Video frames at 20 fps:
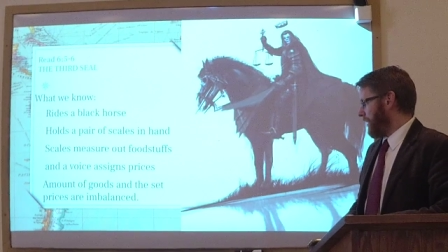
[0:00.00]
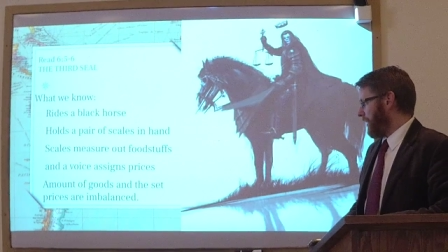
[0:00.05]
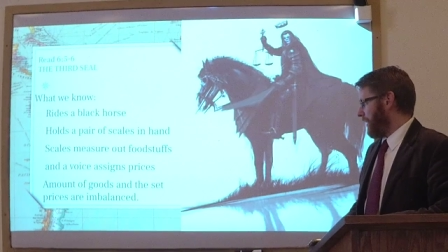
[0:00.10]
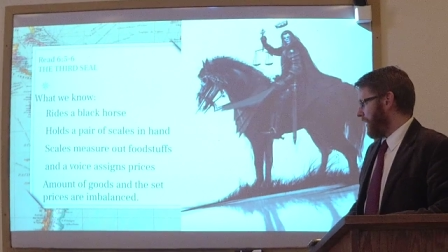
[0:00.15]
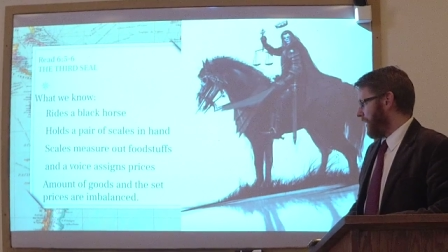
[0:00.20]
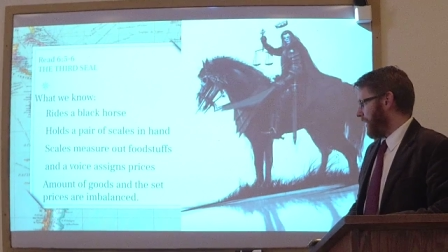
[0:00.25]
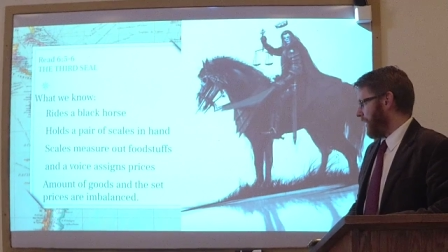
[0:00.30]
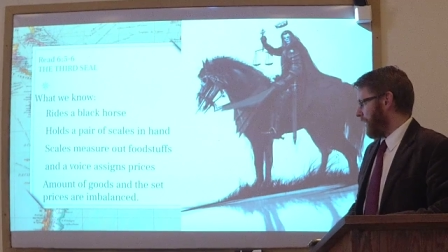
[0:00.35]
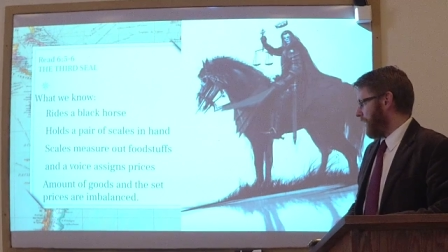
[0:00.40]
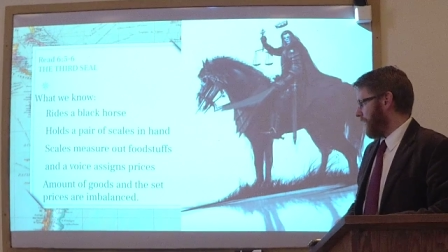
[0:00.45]

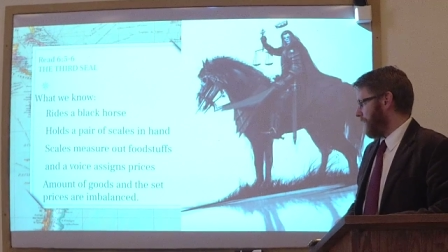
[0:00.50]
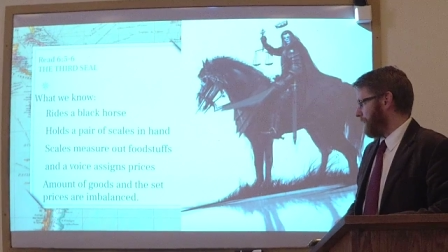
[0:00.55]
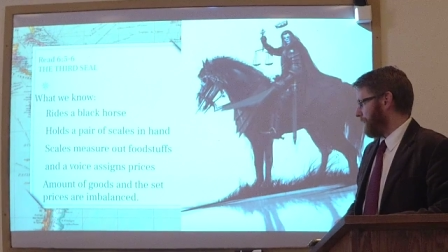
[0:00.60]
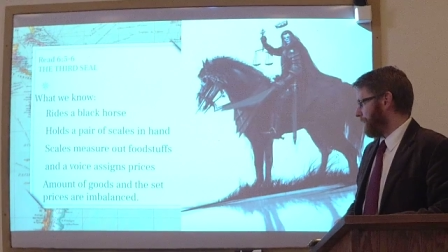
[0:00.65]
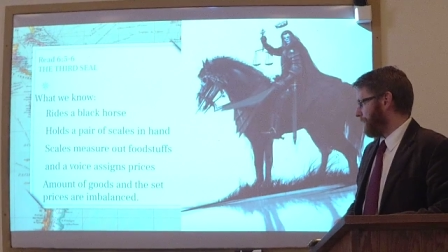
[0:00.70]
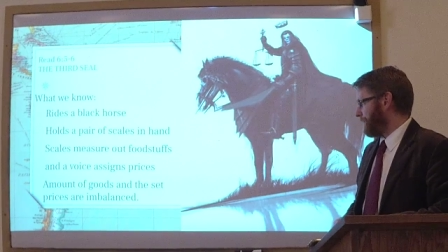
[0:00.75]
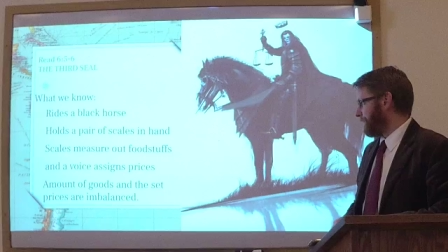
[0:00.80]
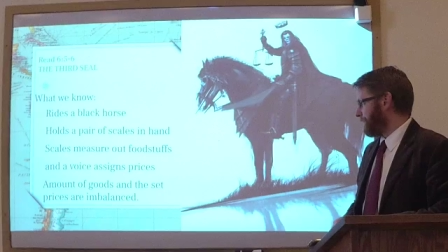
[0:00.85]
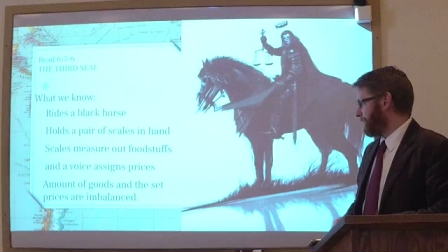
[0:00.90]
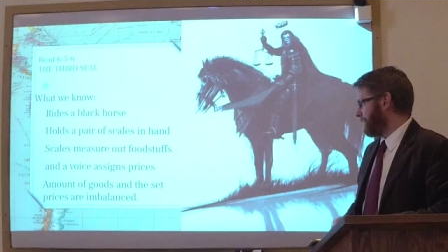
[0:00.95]

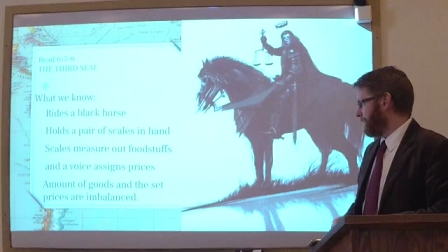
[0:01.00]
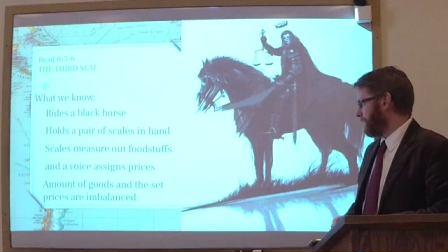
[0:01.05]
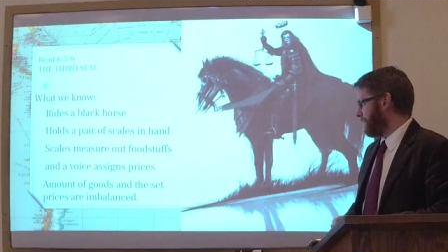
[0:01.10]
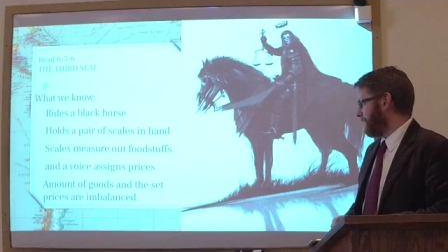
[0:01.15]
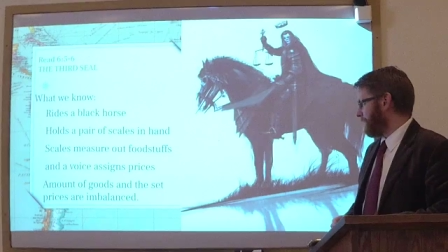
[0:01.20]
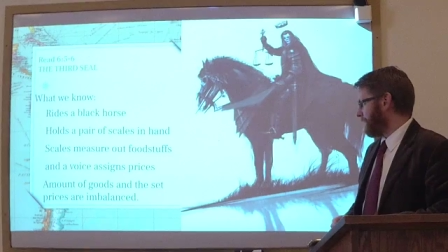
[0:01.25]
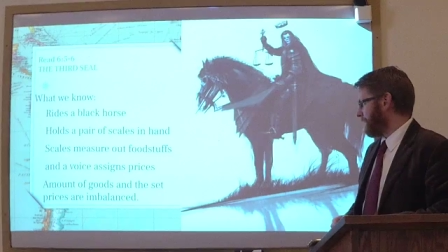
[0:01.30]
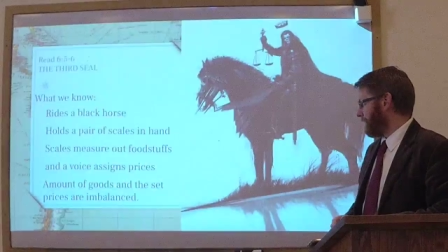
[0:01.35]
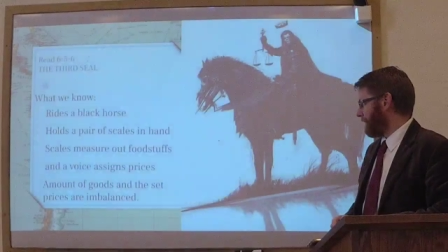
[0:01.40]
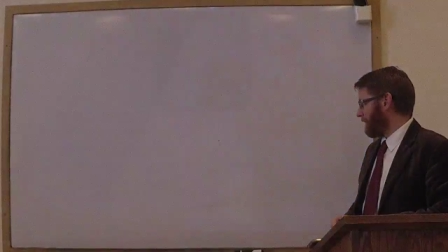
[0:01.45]
Um,
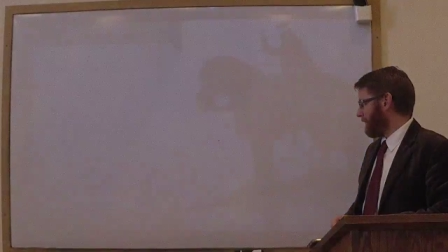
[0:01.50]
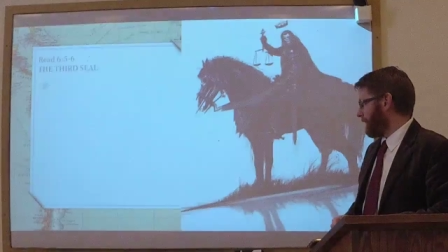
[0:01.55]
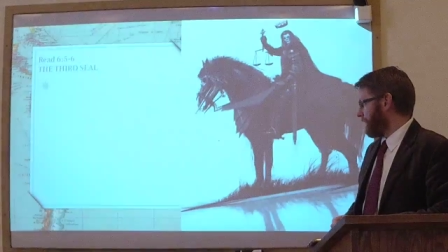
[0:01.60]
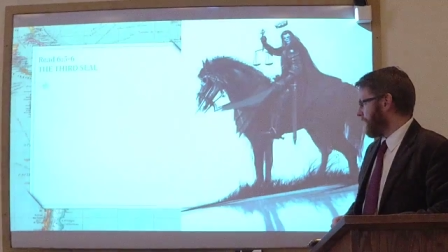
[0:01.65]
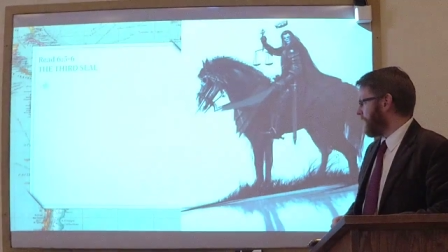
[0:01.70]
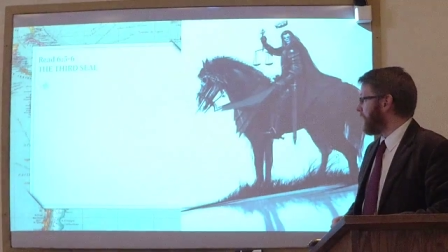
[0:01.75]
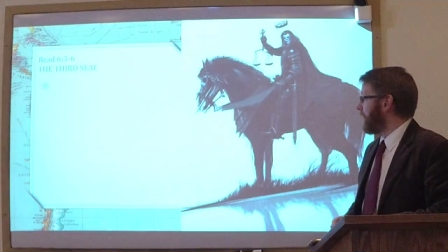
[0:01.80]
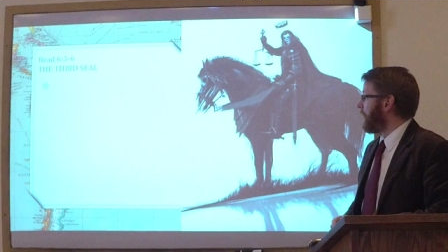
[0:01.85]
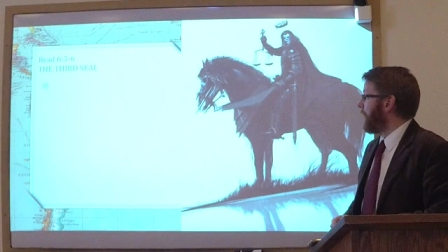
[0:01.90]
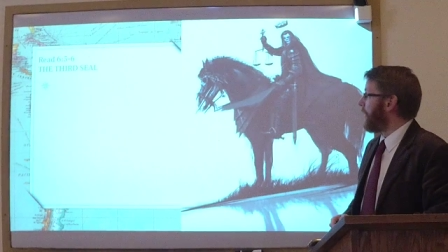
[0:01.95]

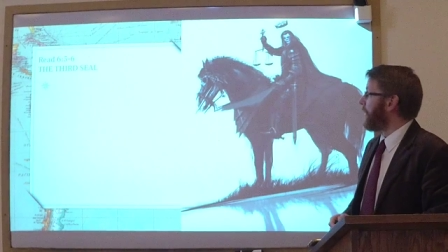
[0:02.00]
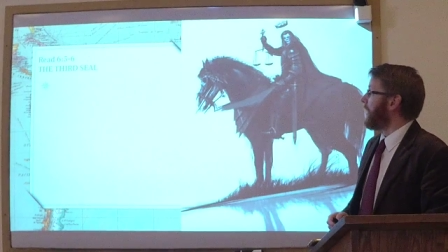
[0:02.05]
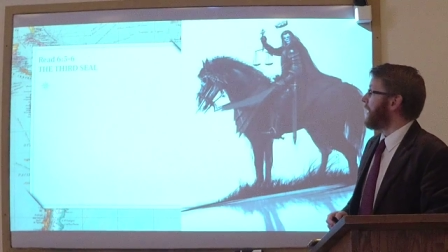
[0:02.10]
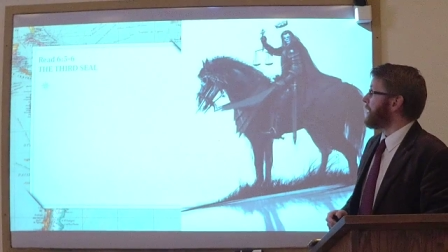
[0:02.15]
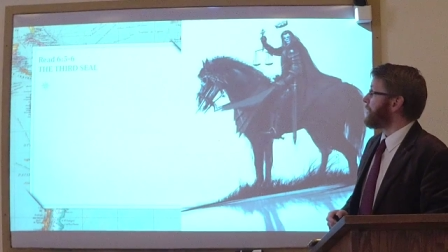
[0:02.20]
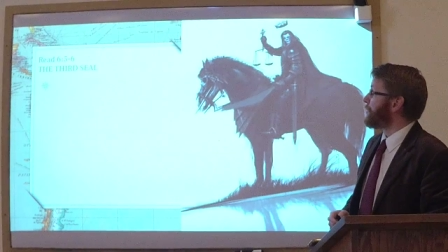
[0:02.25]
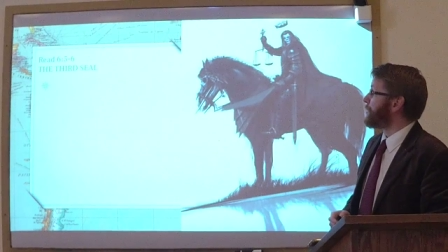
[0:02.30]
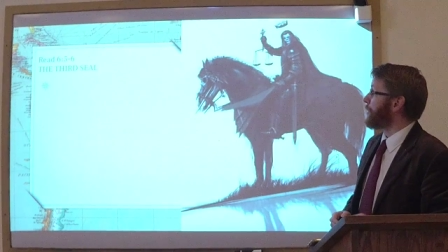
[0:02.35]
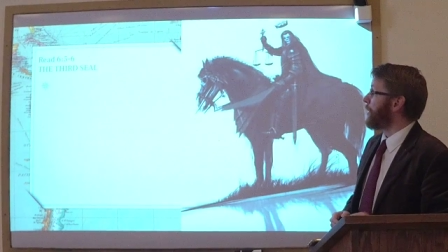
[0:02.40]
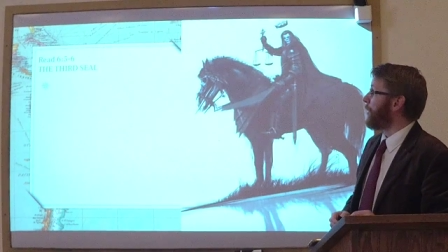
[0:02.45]
all
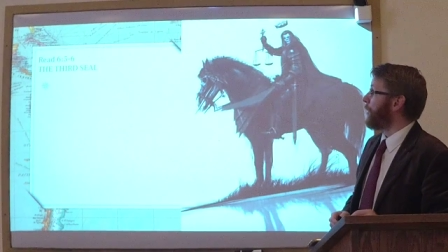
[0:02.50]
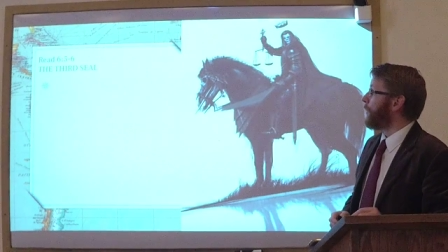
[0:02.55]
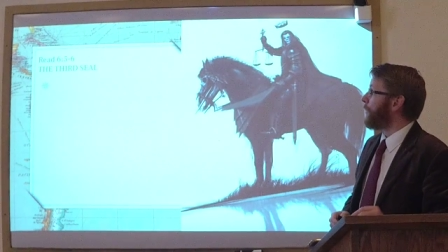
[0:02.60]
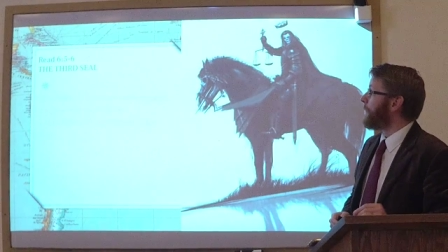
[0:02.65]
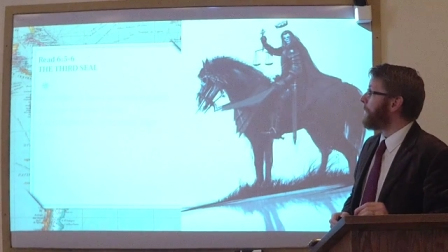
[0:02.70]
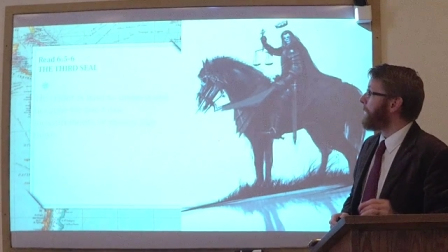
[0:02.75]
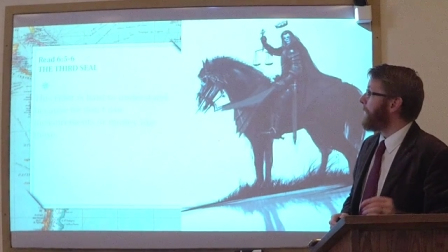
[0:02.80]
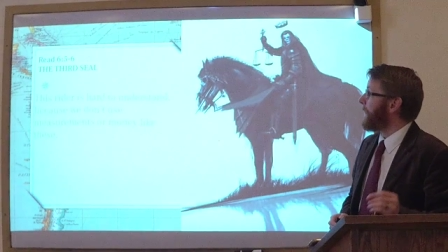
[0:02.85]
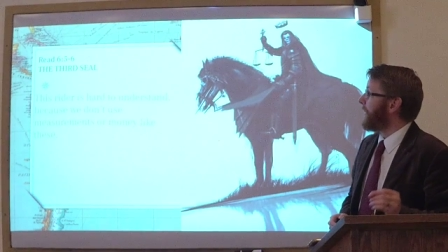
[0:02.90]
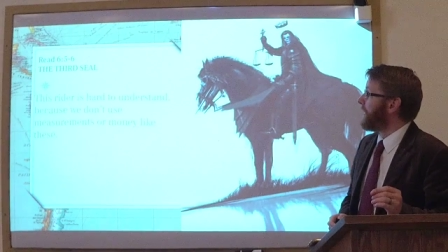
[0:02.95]
right,
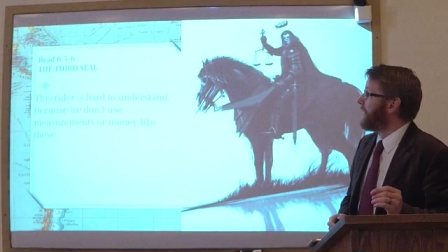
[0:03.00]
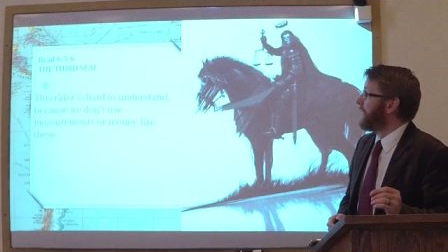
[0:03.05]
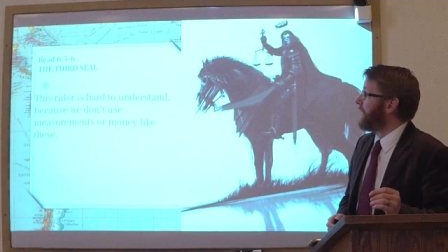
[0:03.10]
so